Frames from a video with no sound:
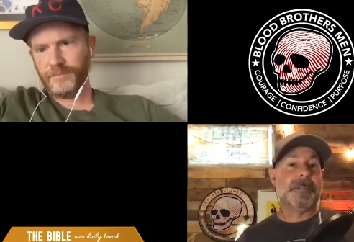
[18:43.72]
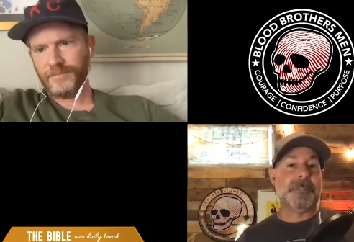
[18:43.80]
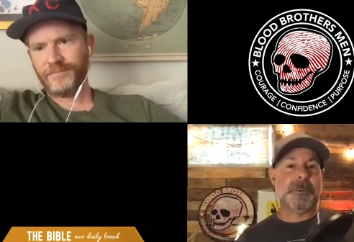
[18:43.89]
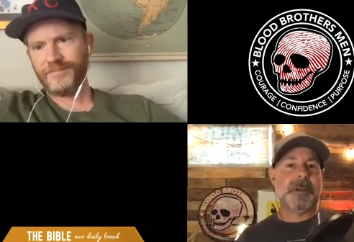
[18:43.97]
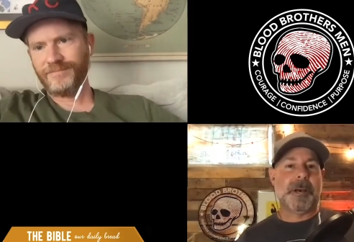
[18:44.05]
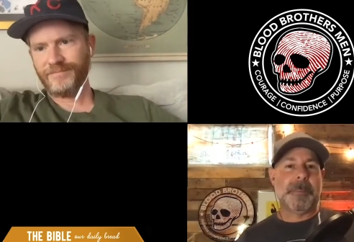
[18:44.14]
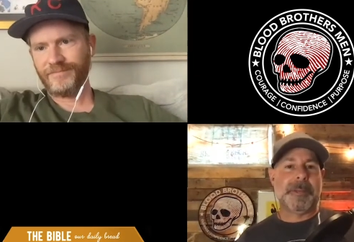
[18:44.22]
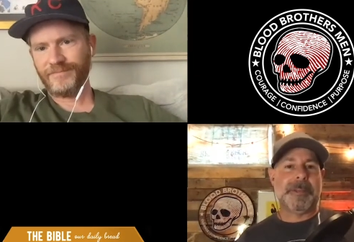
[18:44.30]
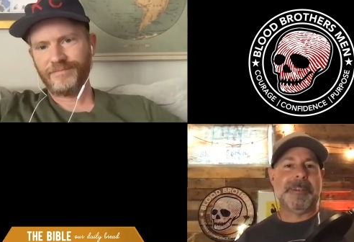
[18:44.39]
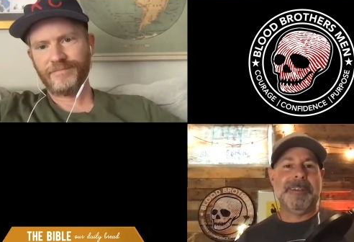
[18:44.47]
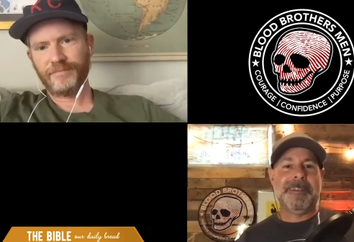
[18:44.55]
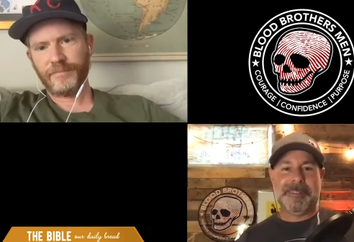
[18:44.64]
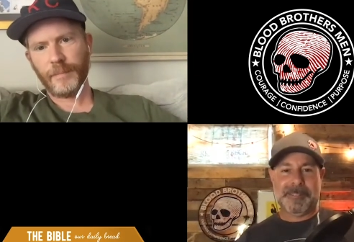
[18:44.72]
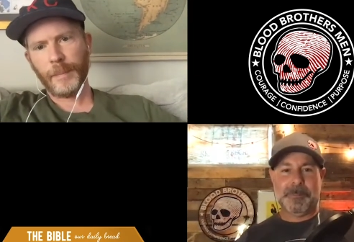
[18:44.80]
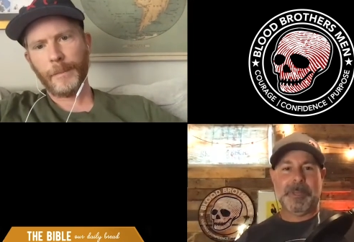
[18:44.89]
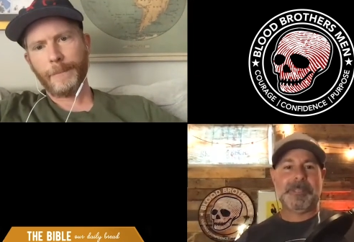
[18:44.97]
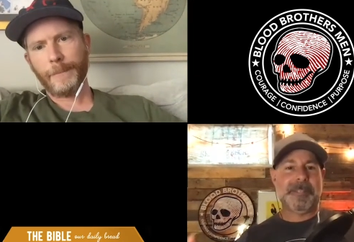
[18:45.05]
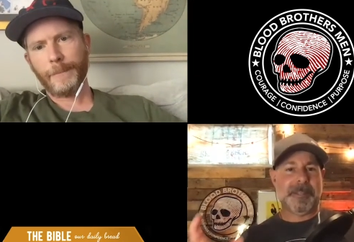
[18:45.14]
Speaker 1: too common is
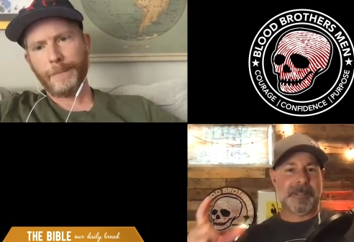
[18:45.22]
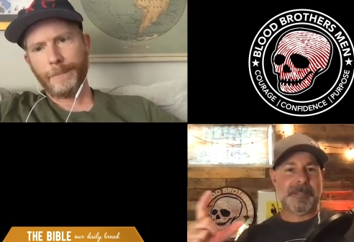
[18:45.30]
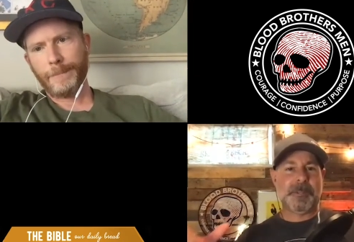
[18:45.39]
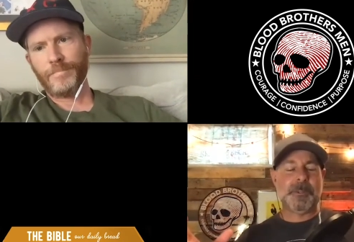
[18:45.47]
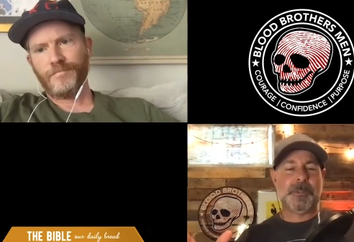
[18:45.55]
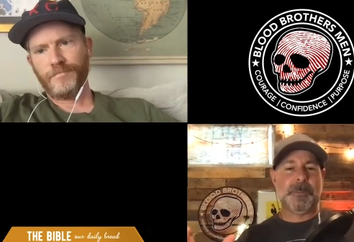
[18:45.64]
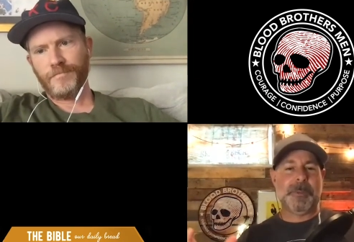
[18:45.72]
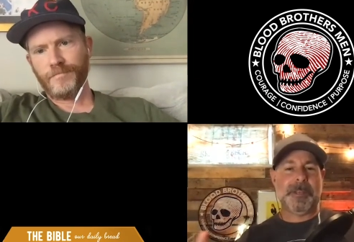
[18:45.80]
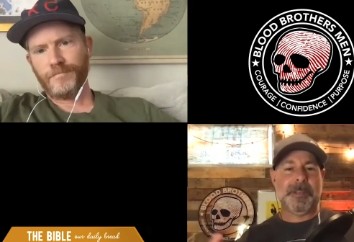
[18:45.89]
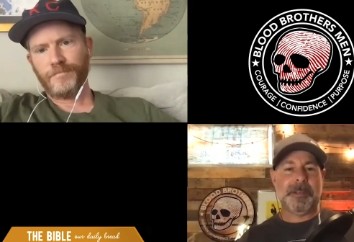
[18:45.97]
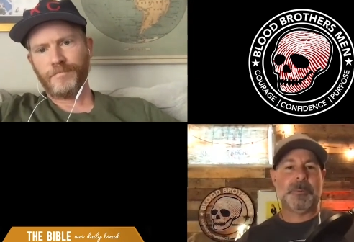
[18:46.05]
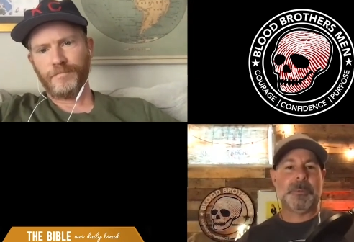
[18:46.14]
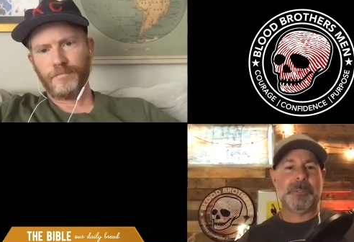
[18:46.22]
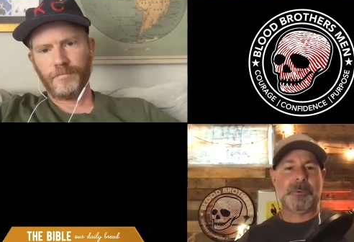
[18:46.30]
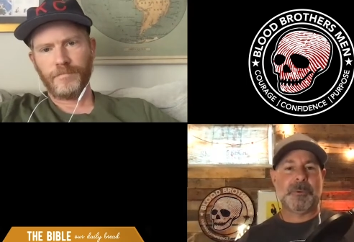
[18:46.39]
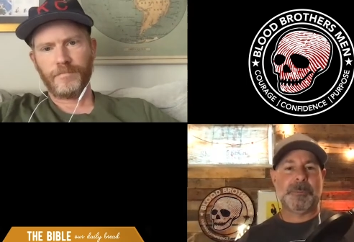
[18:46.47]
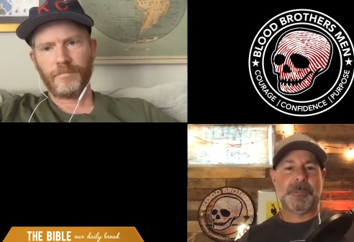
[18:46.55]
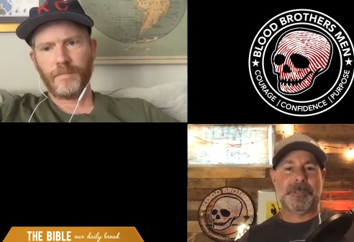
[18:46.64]
mixing the social media with
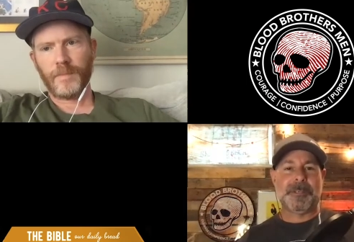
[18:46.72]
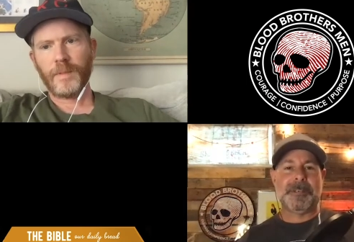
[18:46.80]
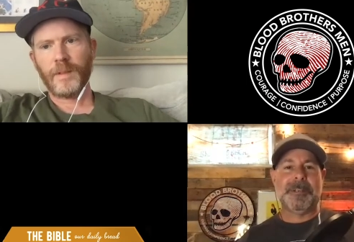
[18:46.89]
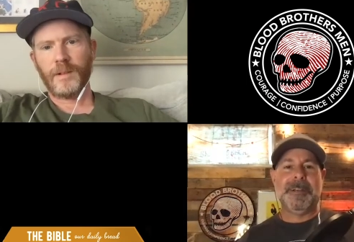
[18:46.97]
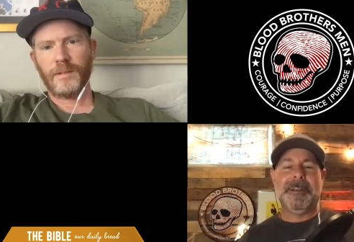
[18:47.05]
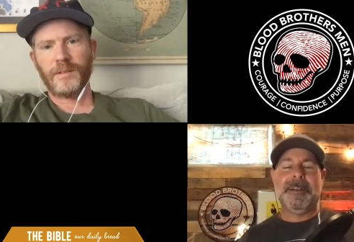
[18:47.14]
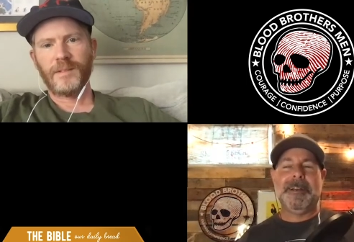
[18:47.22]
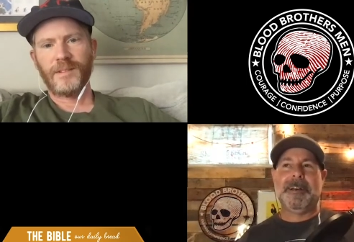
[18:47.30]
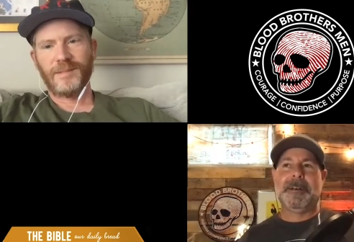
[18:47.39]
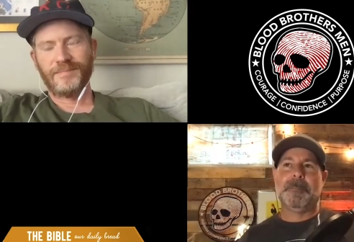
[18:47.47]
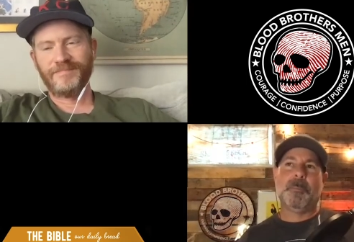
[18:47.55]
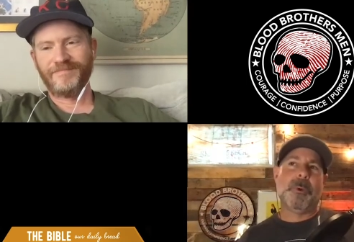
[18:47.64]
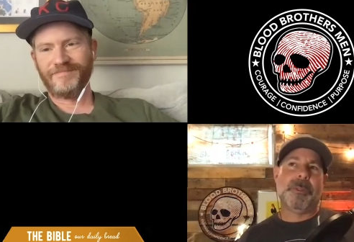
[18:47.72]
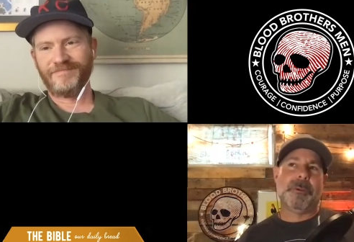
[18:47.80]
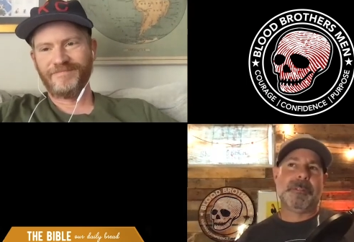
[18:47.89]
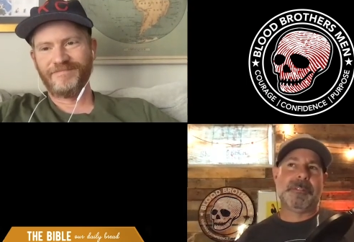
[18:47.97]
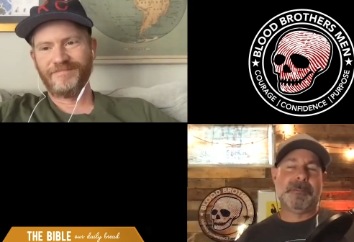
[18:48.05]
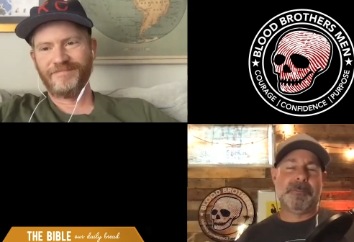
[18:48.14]
scripture, um, mm-hmm. whether
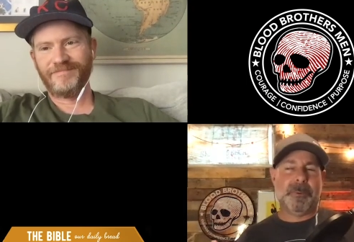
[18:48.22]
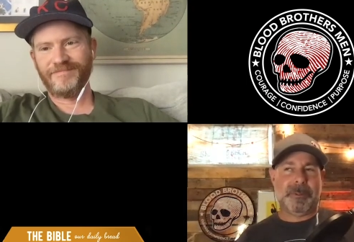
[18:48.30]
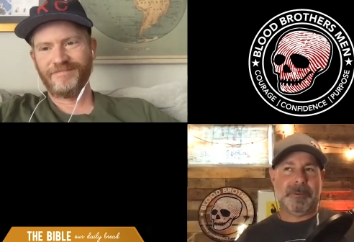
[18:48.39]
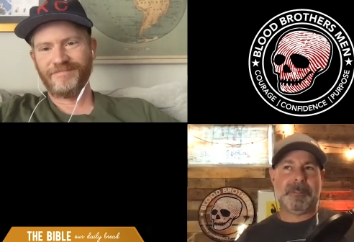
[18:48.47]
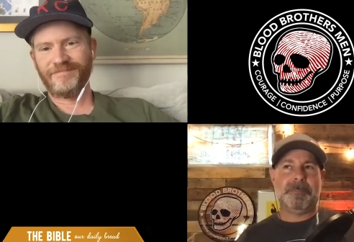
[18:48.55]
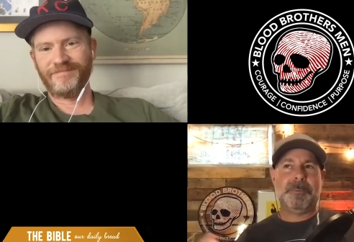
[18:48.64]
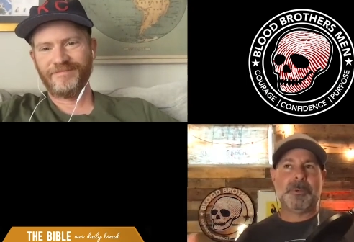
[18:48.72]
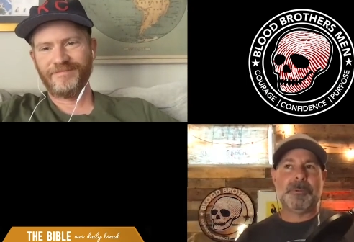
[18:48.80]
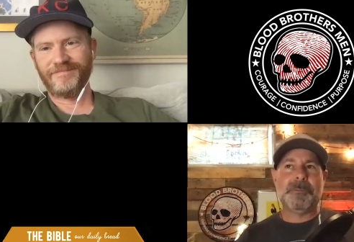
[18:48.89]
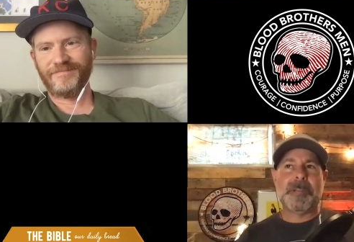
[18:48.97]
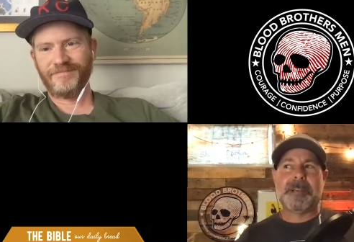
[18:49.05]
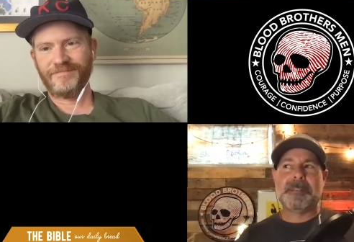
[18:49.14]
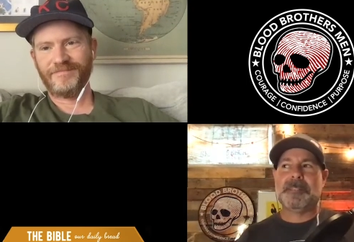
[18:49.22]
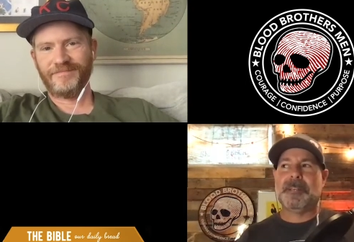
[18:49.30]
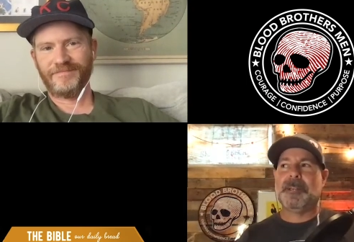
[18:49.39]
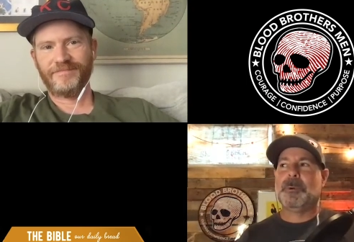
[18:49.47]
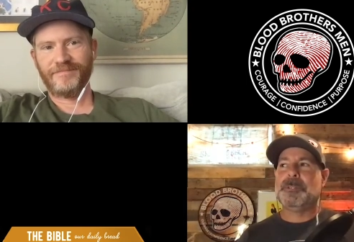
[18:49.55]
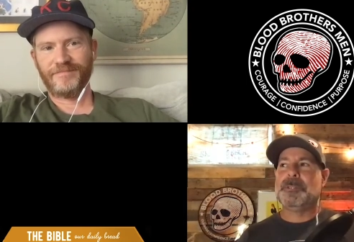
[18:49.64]
it's mm-hmm. whether it's proof
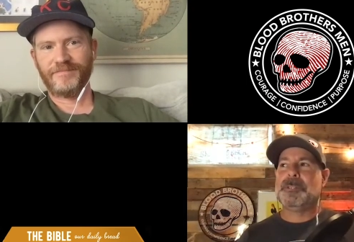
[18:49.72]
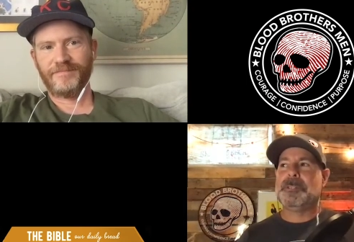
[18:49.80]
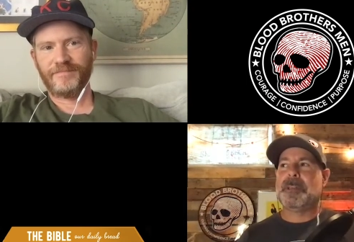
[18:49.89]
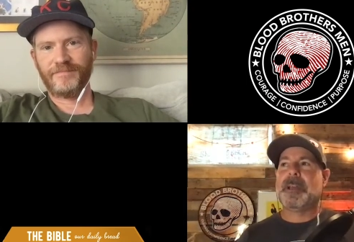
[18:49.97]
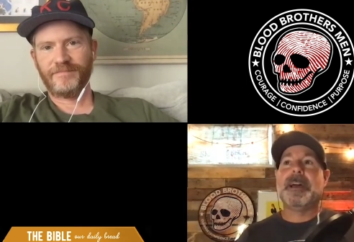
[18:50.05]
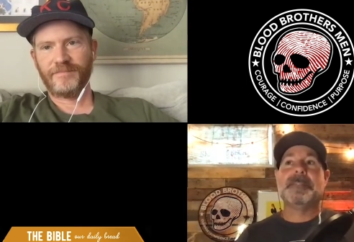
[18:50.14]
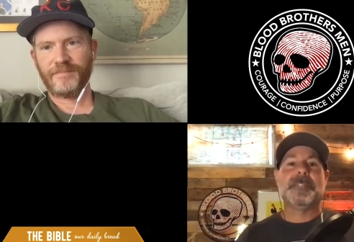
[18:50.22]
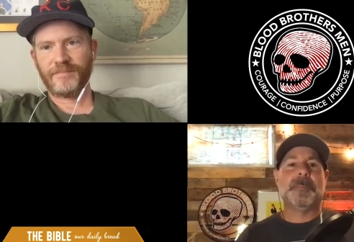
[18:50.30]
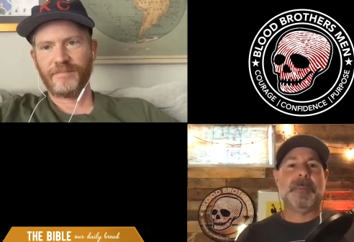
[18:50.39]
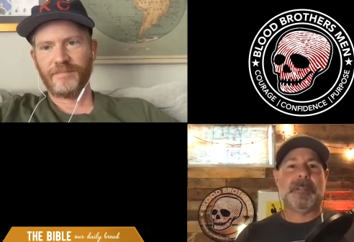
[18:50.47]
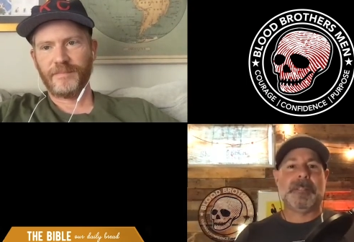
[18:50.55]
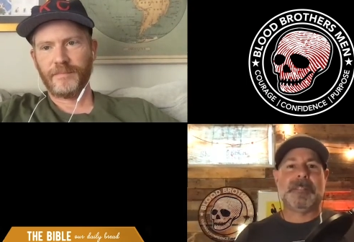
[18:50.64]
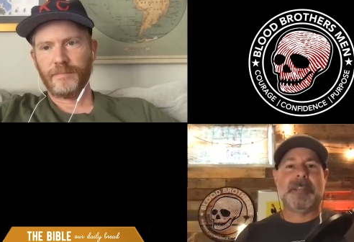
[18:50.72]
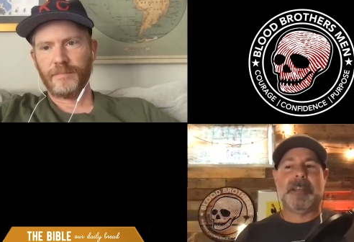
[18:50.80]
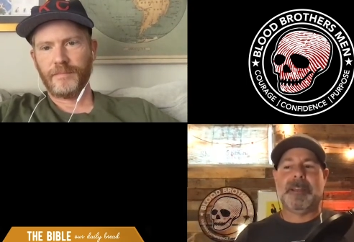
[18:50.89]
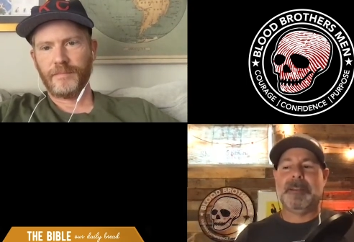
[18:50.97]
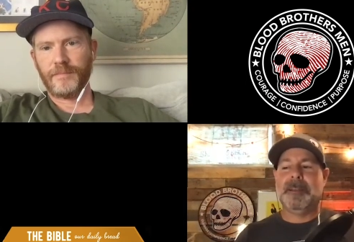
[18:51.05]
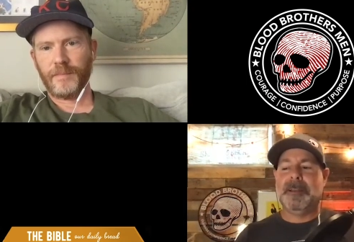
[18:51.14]
texting or just like I have something to say.